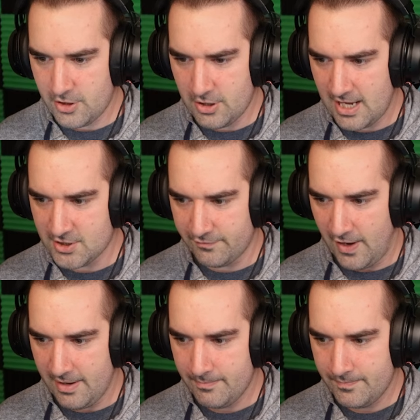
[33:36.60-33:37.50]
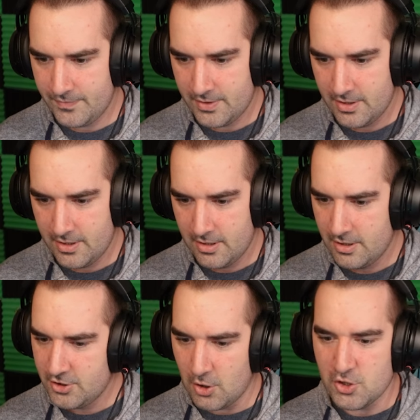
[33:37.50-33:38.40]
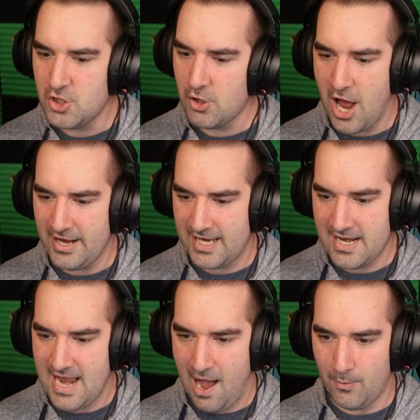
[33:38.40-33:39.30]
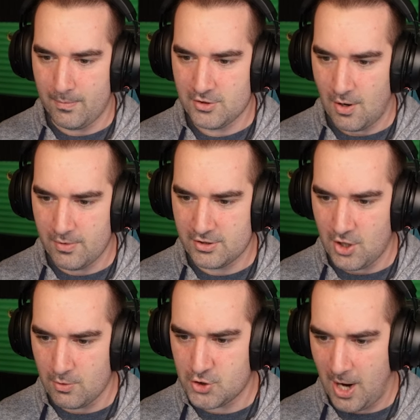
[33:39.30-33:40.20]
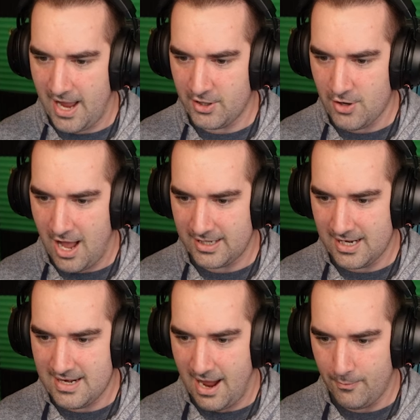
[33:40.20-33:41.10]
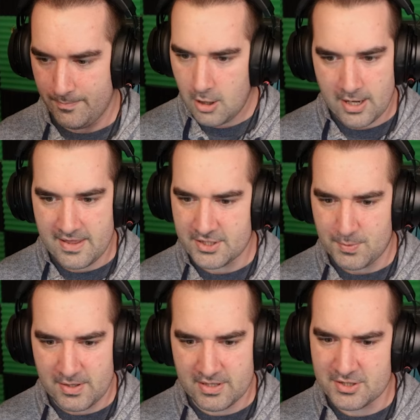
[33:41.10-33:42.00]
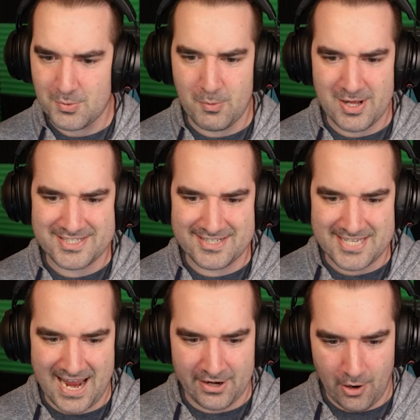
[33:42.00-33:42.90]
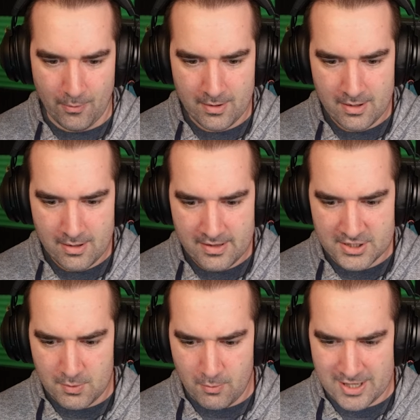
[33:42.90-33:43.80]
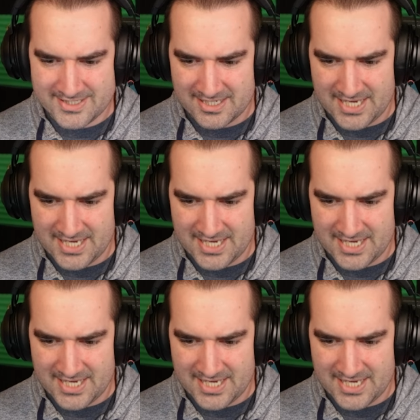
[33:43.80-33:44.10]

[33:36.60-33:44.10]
you guys are fine. Dude, you're not getting out. Don't try. You're not getting out. Okay, this one wants to tango. This one wants to